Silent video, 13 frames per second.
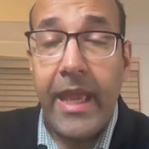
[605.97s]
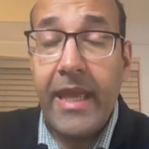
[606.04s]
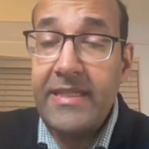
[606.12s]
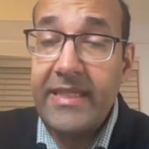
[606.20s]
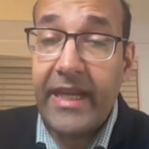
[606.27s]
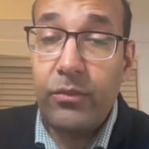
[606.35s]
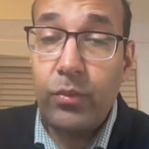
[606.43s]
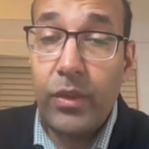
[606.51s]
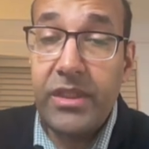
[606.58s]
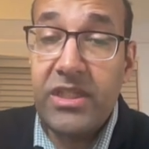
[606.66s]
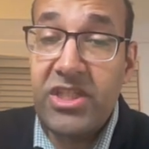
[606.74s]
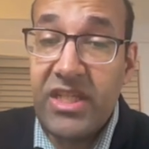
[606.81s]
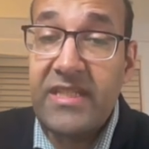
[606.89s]
Second one
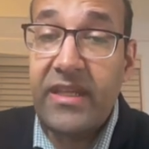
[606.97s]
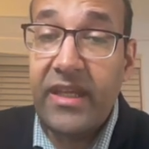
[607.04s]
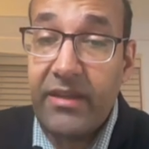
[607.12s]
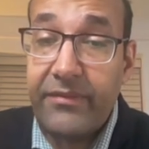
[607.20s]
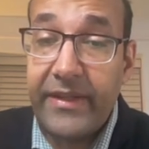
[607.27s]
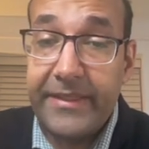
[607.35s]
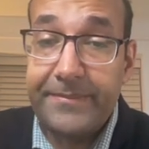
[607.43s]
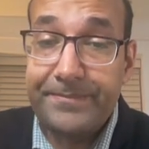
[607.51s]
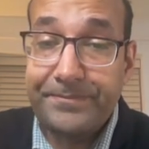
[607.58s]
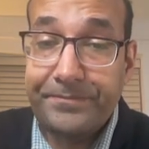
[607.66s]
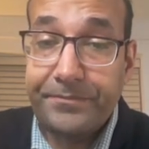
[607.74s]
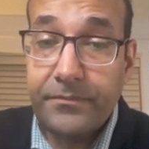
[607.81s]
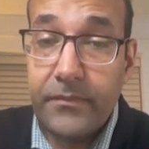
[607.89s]
is schizencephaly.
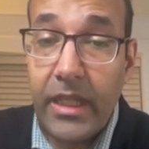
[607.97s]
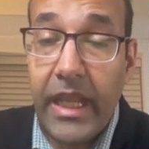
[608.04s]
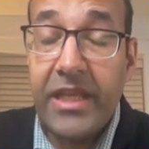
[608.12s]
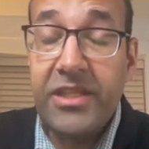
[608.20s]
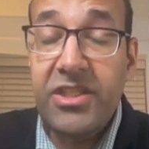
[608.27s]
And